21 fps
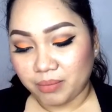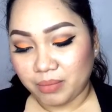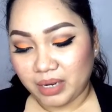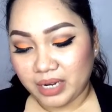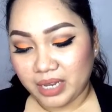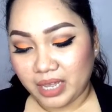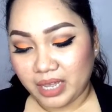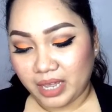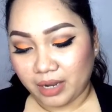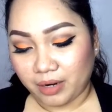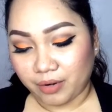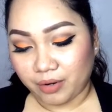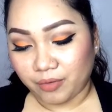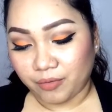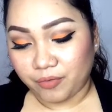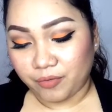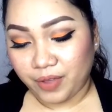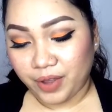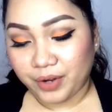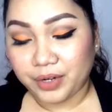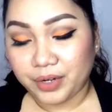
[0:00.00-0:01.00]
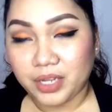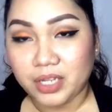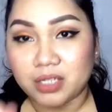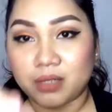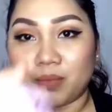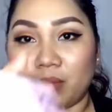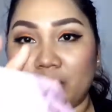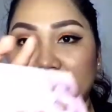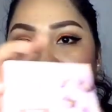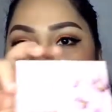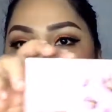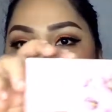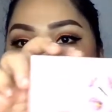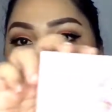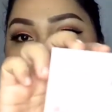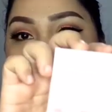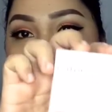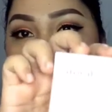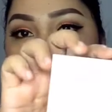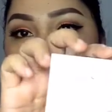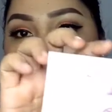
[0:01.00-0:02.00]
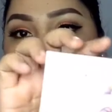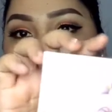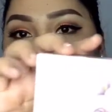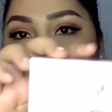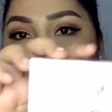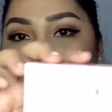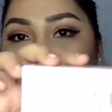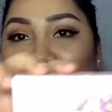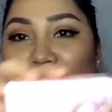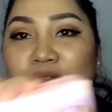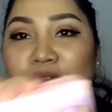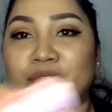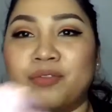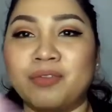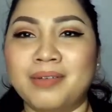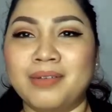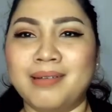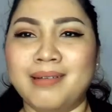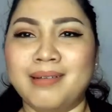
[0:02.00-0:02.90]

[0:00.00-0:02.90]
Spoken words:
Body Care Fairness Bar Soft.